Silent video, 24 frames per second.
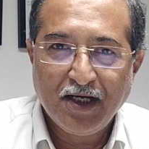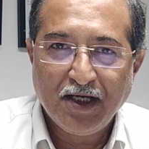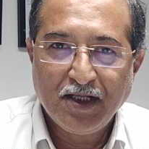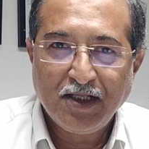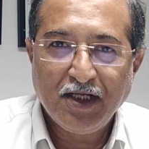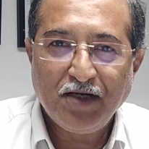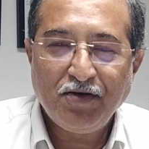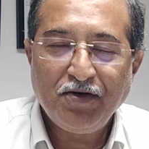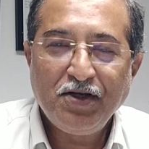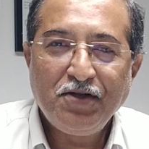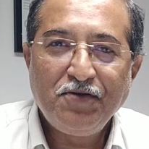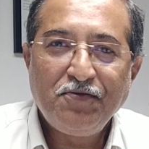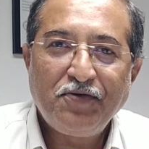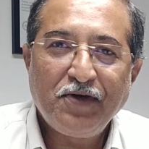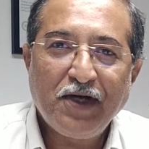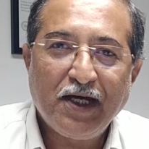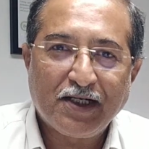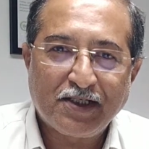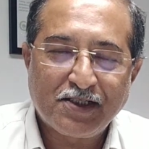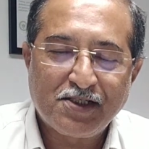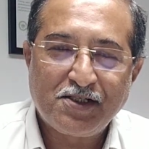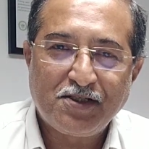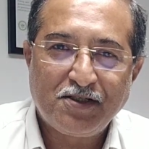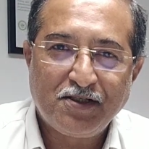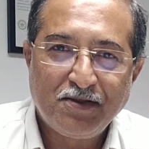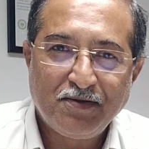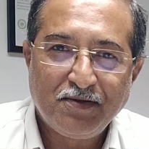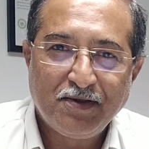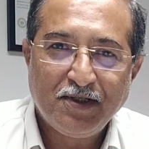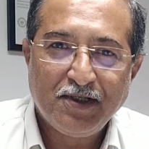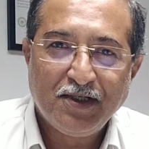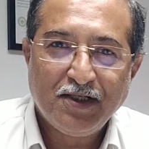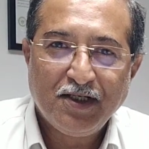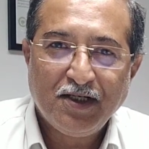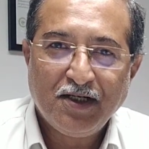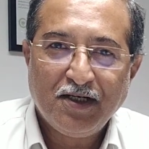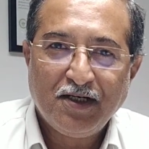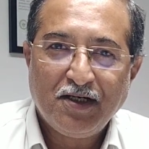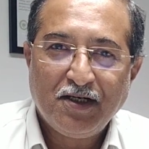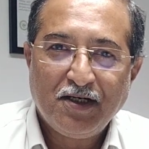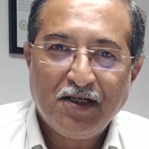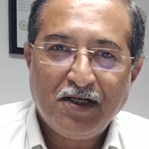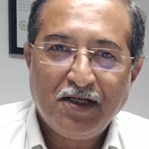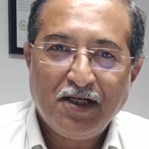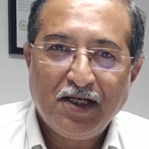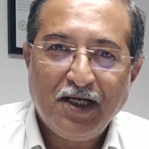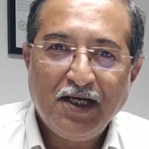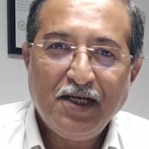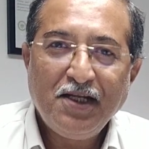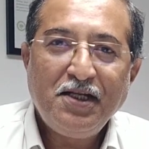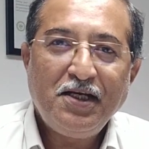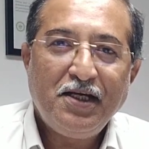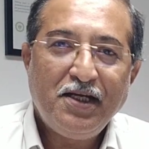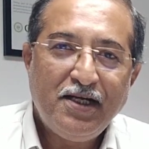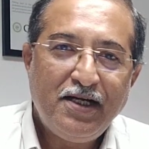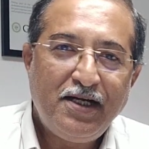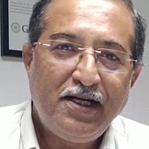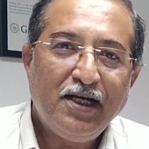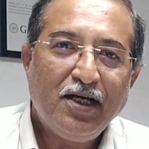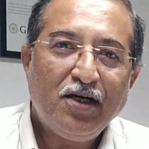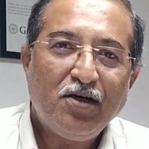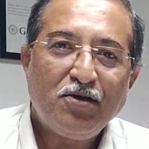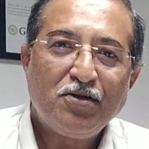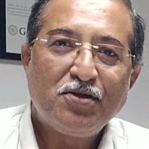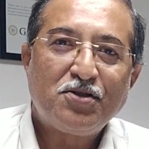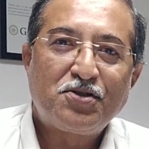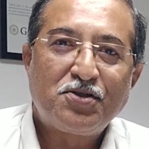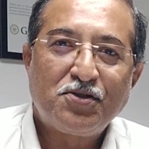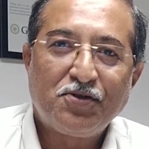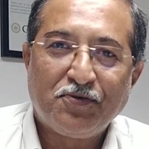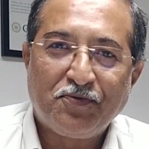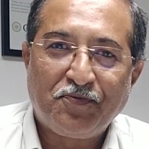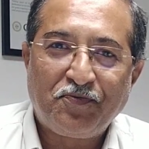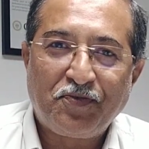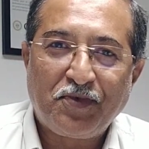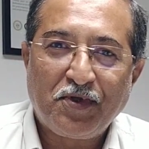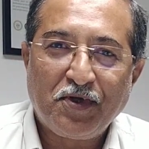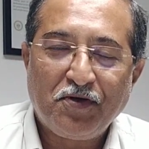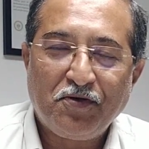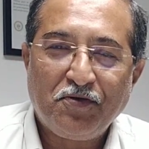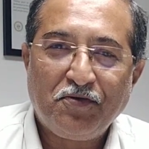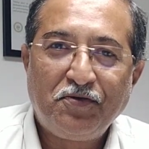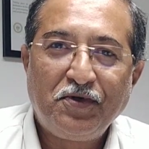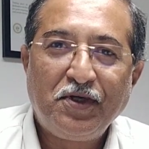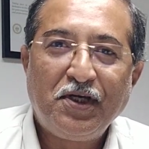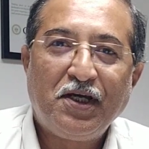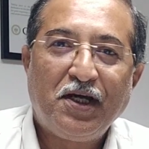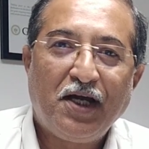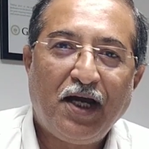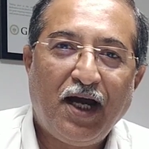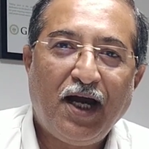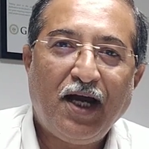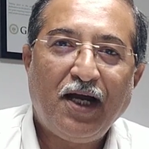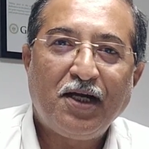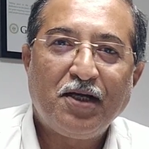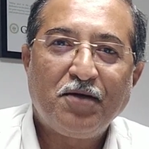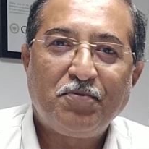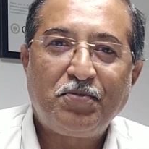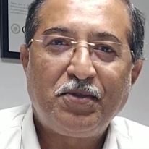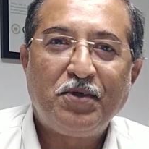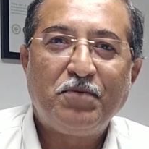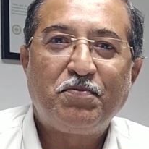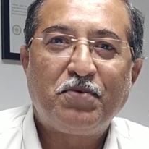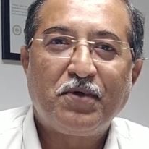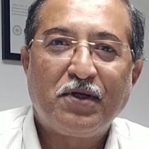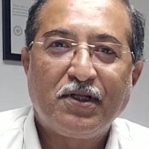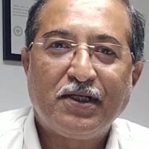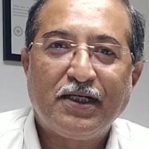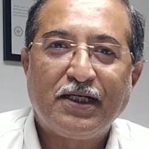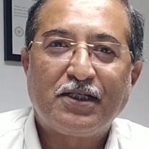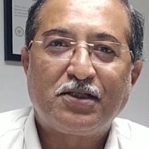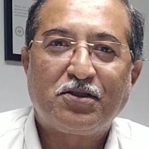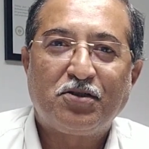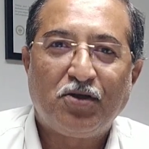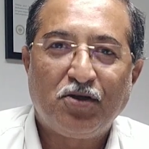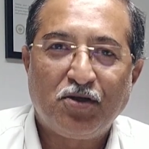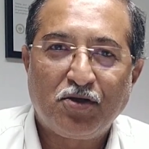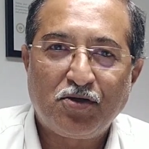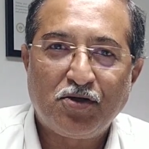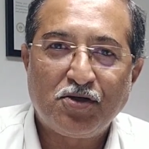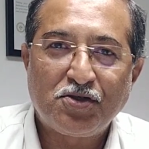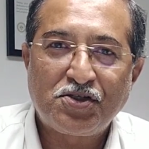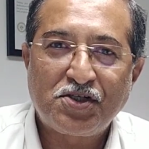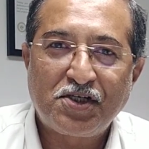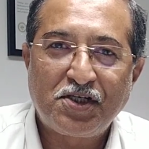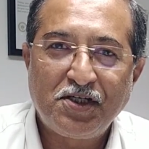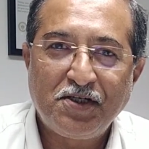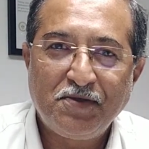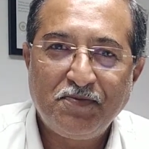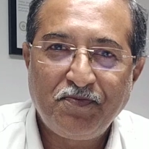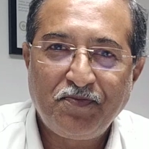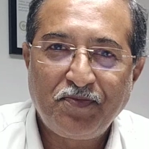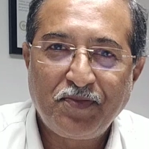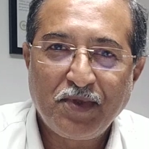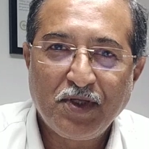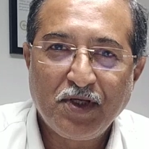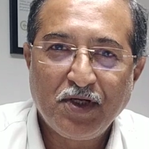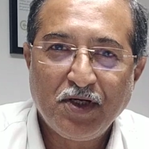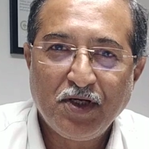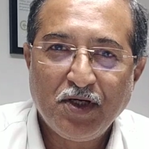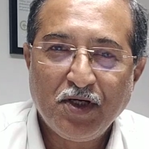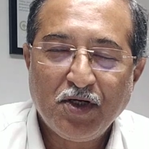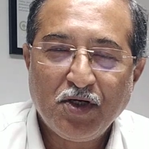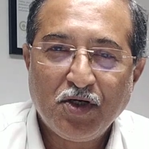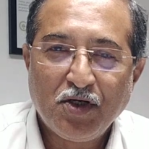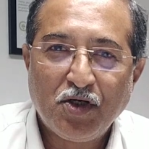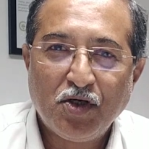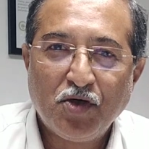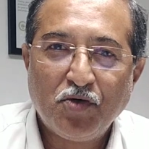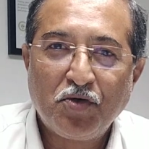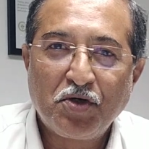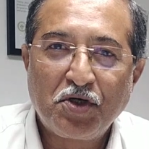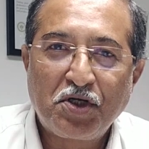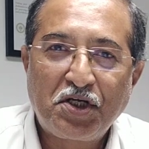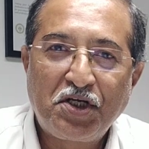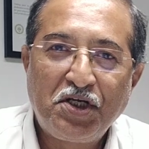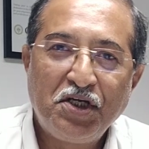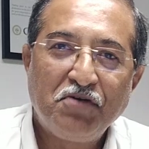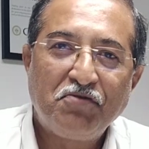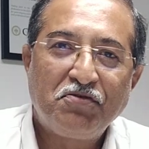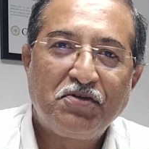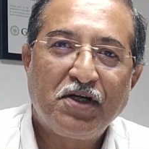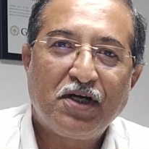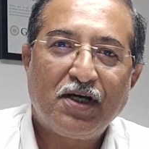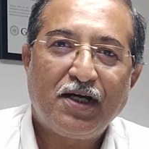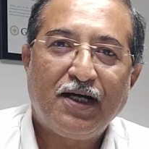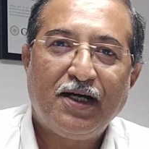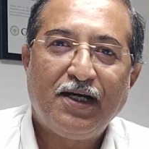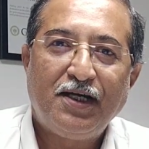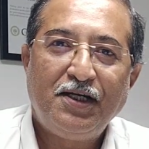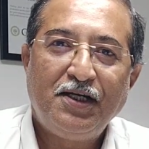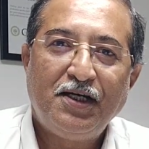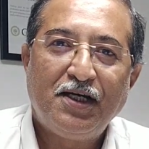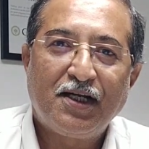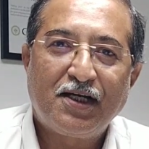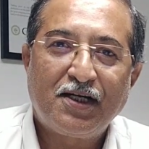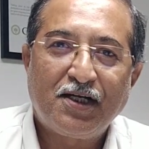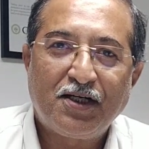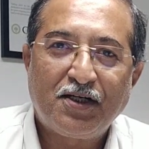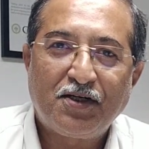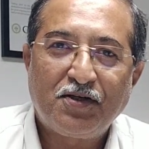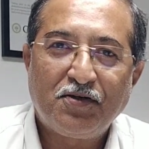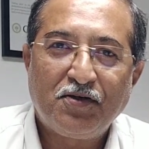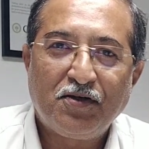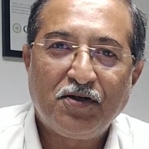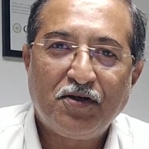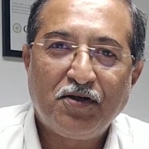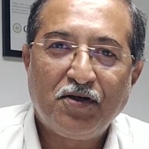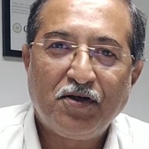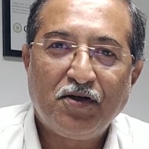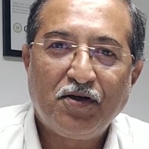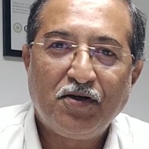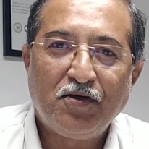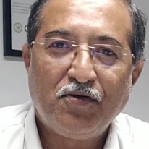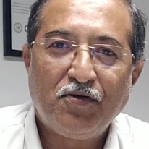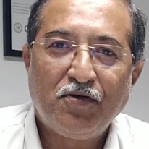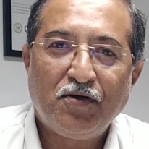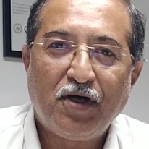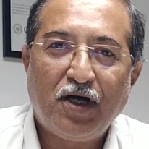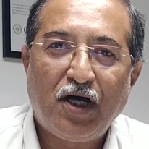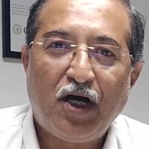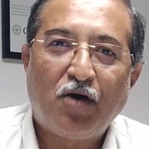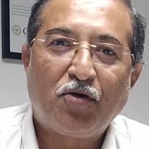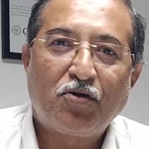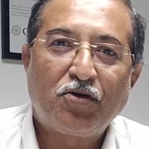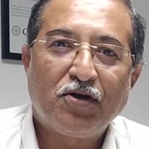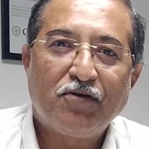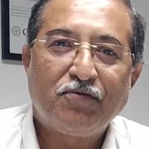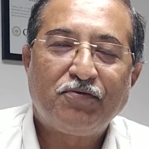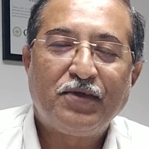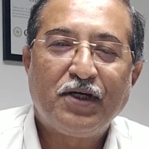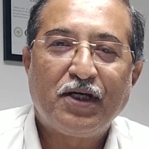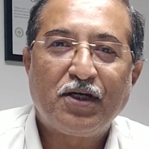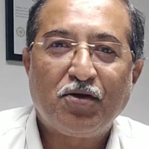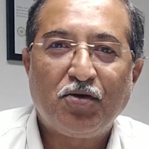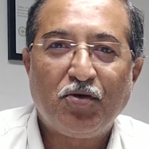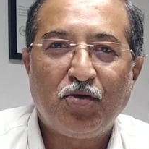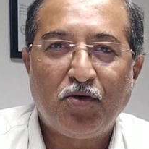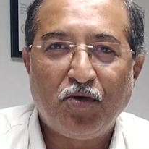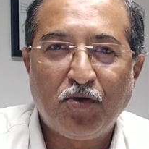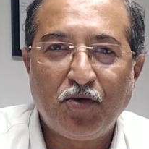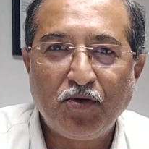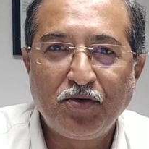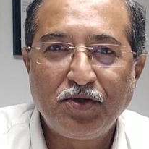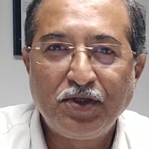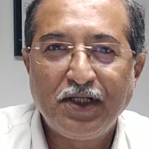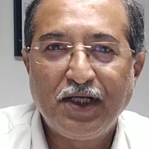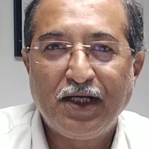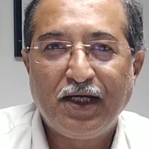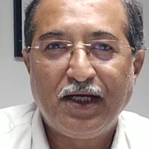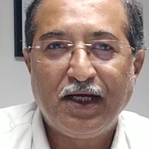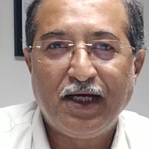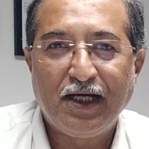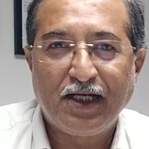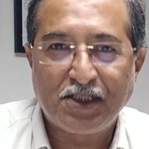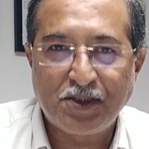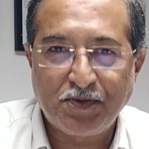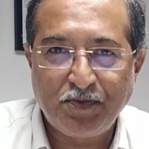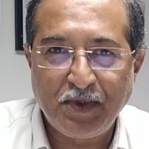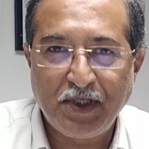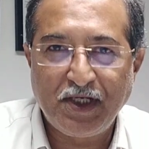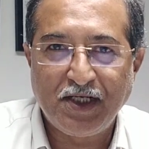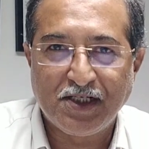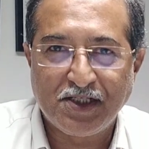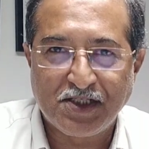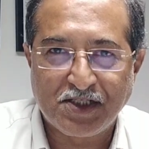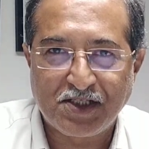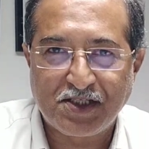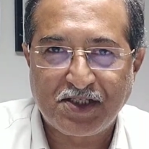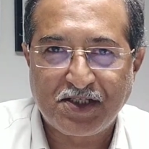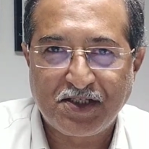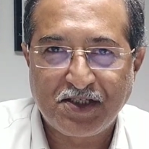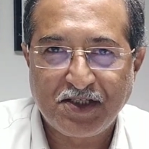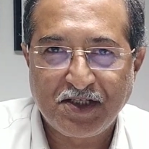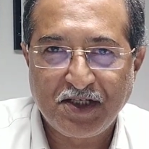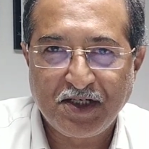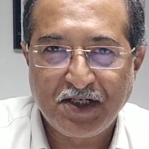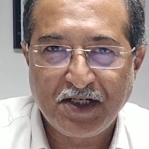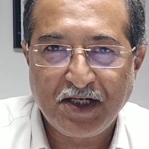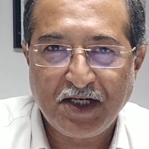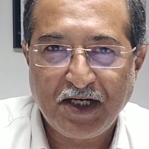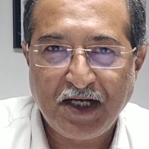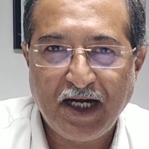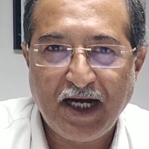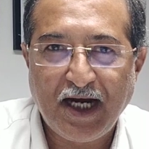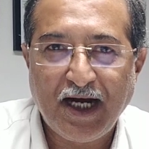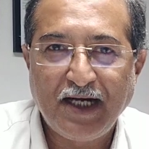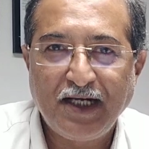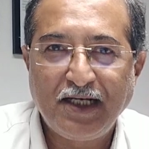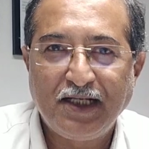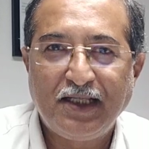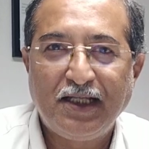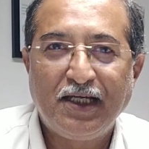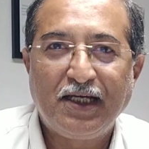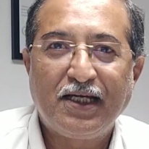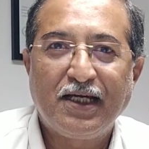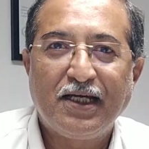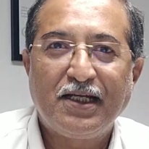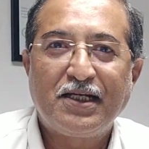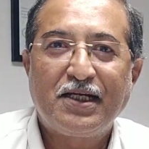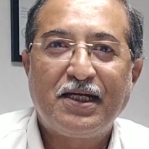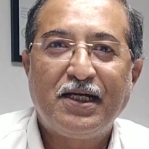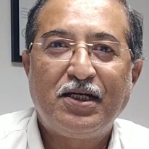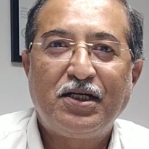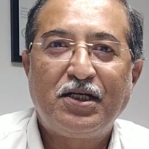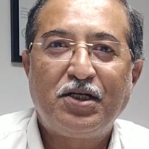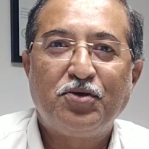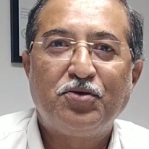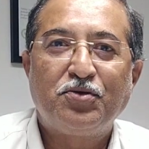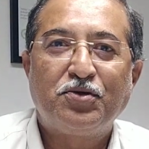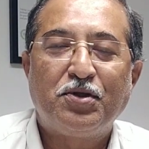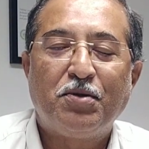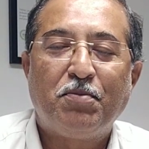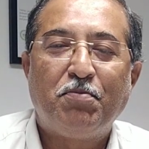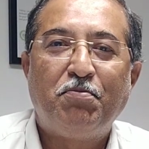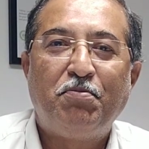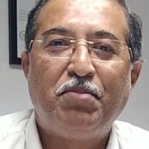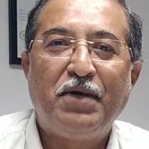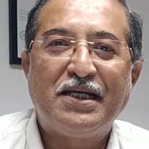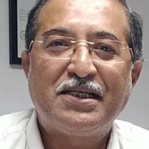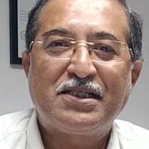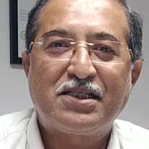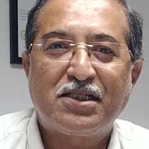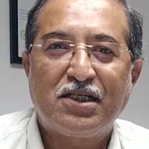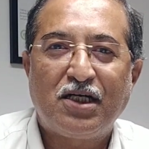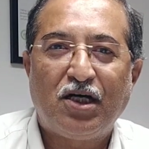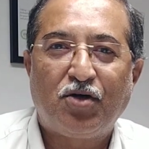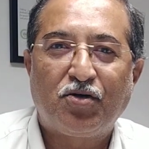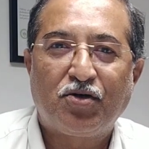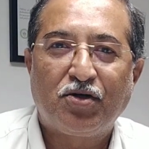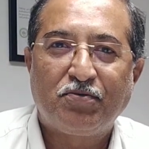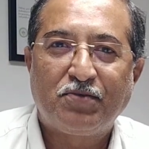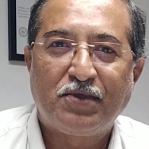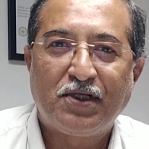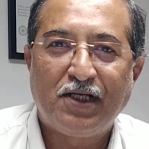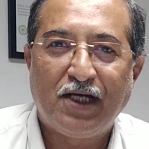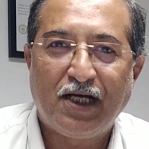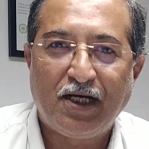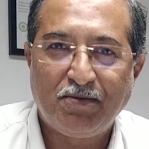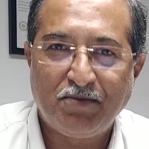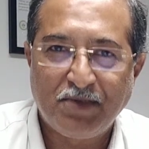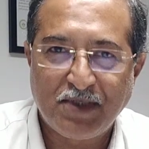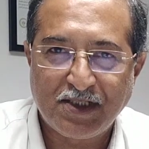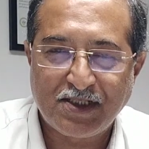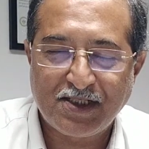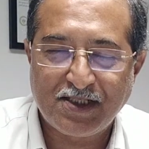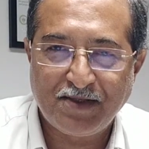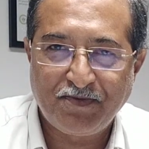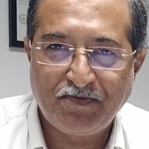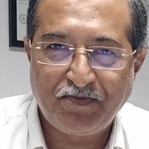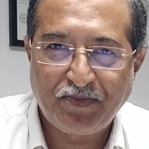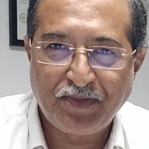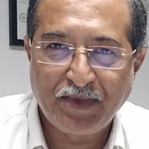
Now in fact, in India also we had a people like Tolkosky who would give the ideal cut out of their own experience, and they can get you the best out of the diamonds.